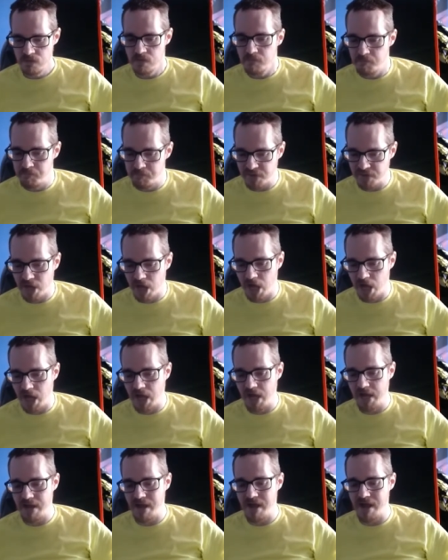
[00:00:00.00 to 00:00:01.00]

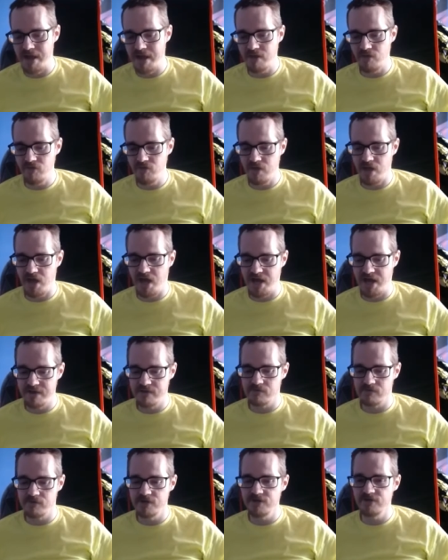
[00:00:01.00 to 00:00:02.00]
but I'd, I'd
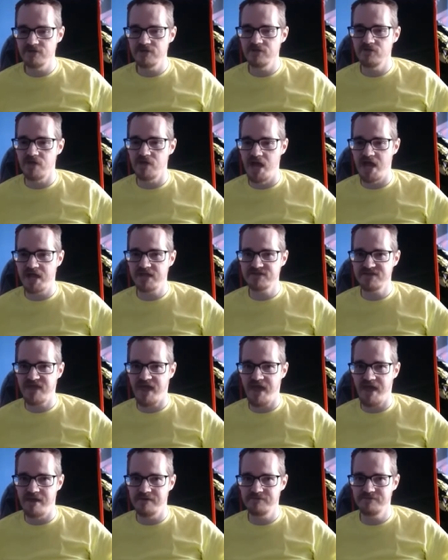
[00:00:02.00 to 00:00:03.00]
really like to
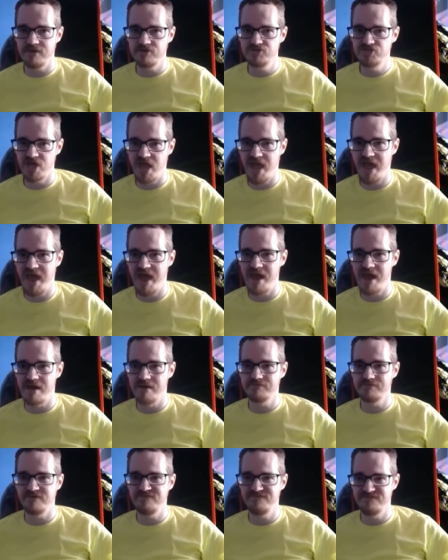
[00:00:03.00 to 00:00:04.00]
have, to
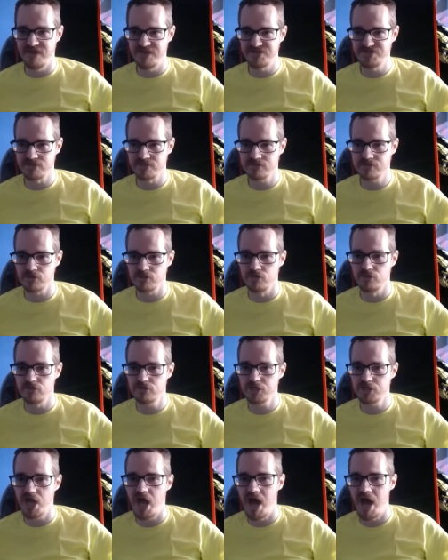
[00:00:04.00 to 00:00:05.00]
have a physical
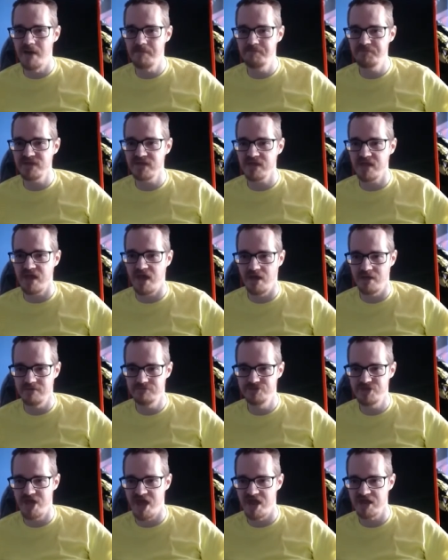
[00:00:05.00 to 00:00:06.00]
copy
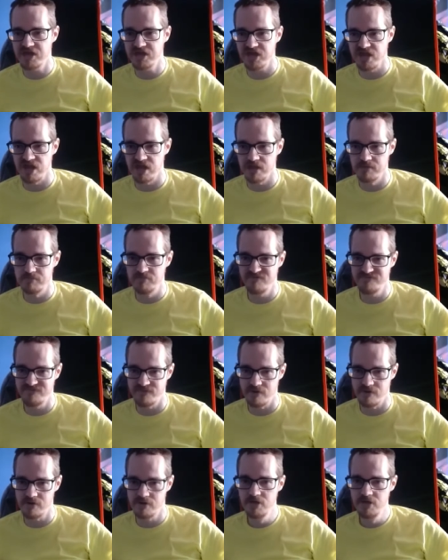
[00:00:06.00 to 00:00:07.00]
of that game
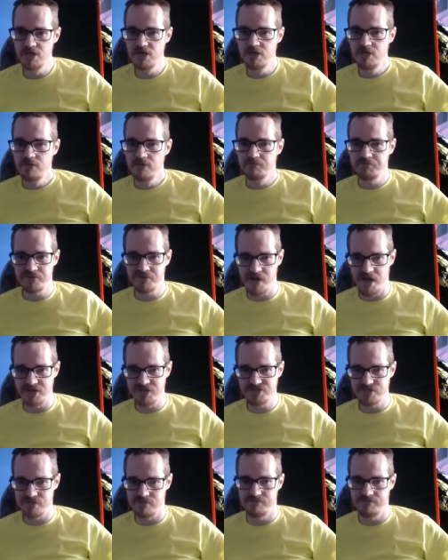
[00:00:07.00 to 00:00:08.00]
for
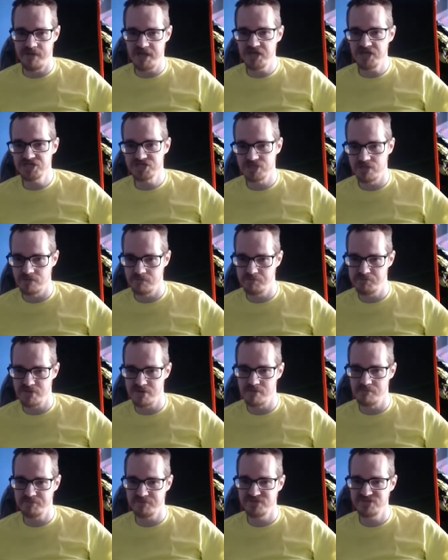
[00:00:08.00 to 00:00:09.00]
preservation
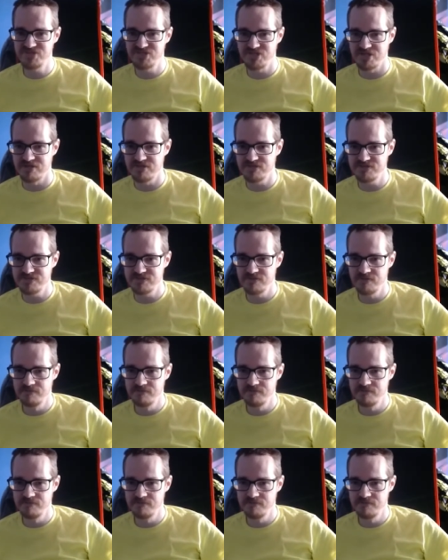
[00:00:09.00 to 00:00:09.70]
purposes.